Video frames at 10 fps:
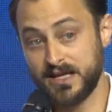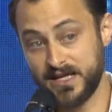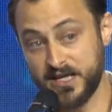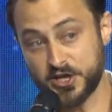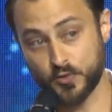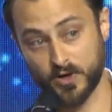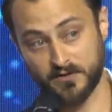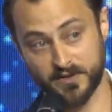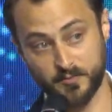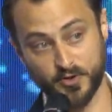Each one
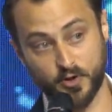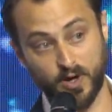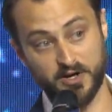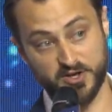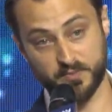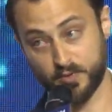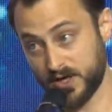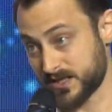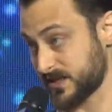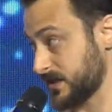of them requires
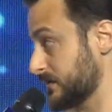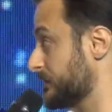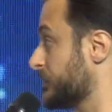processing.